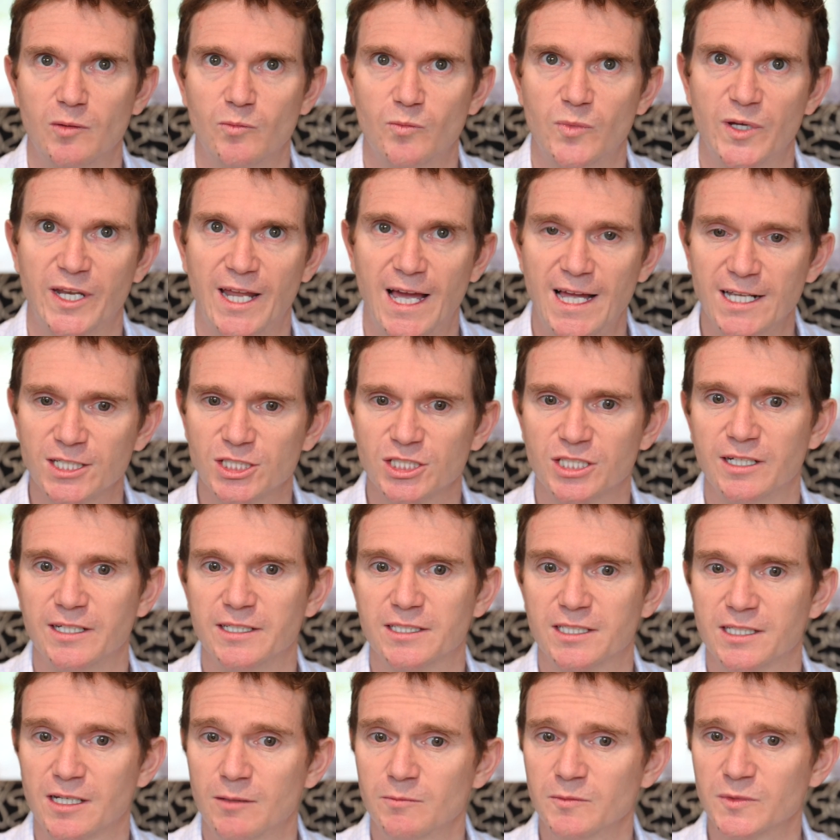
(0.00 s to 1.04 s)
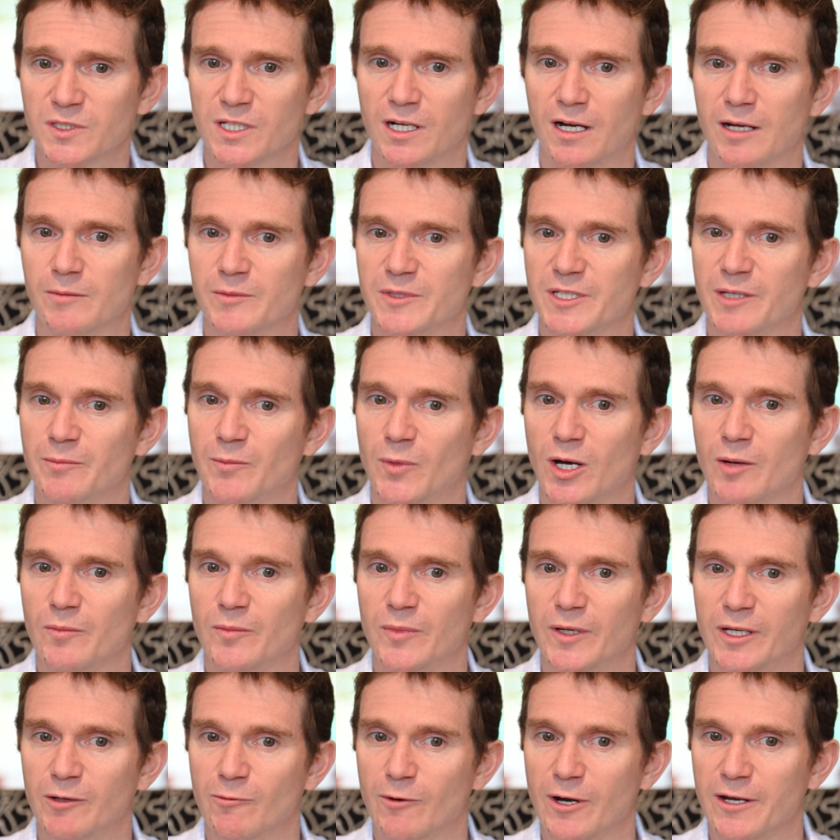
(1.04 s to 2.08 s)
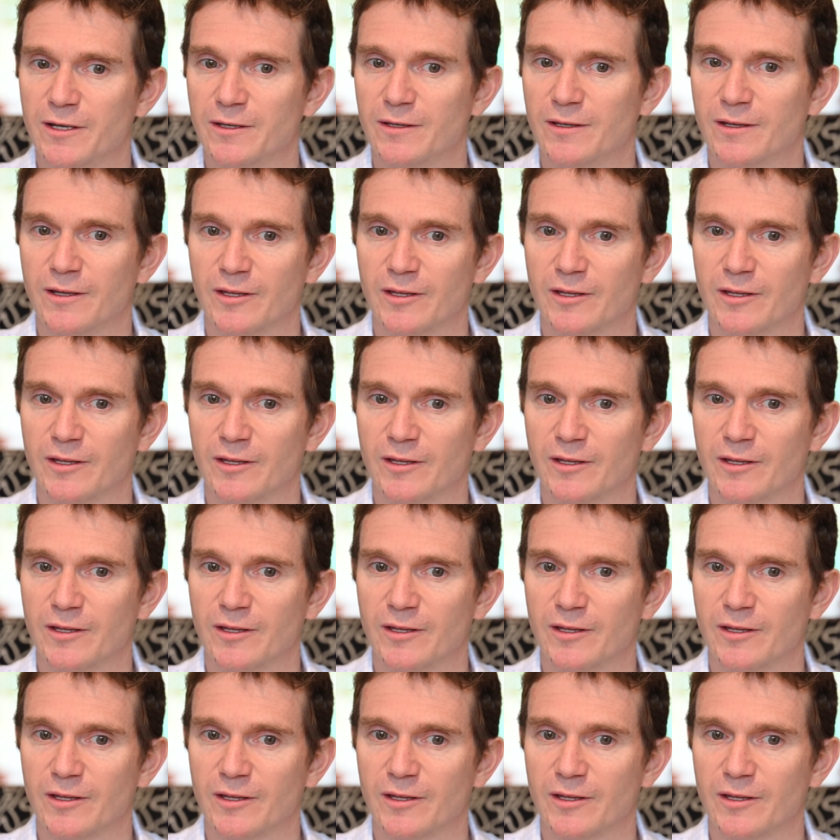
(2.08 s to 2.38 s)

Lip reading: But actually sometimes it might be written